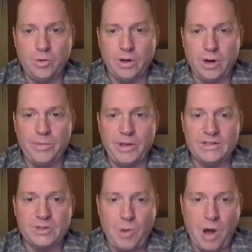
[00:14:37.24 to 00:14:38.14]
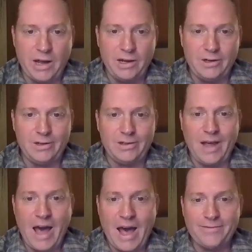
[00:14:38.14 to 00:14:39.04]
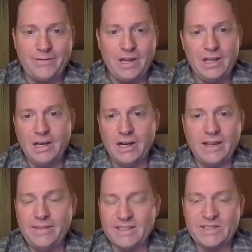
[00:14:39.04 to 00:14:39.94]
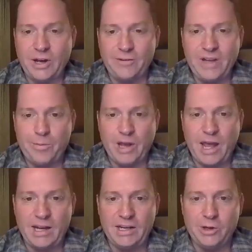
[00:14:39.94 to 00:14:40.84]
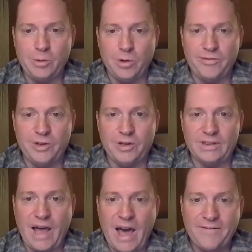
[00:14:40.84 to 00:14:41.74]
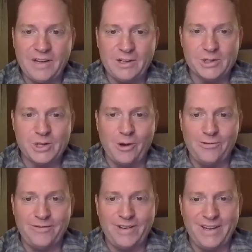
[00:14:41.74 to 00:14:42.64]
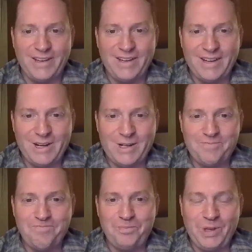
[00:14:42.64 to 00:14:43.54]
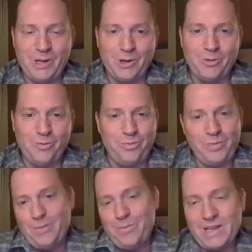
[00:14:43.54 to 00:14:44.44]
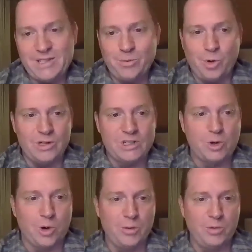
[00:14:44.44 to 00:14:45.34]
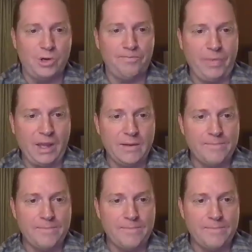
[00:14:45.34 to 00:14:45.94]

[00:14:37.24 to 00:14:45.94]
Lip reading: When you're up there, smile, laugh. Again, that self-deprecating humor, if you can laugh at yourself, it makes it more enjoyable.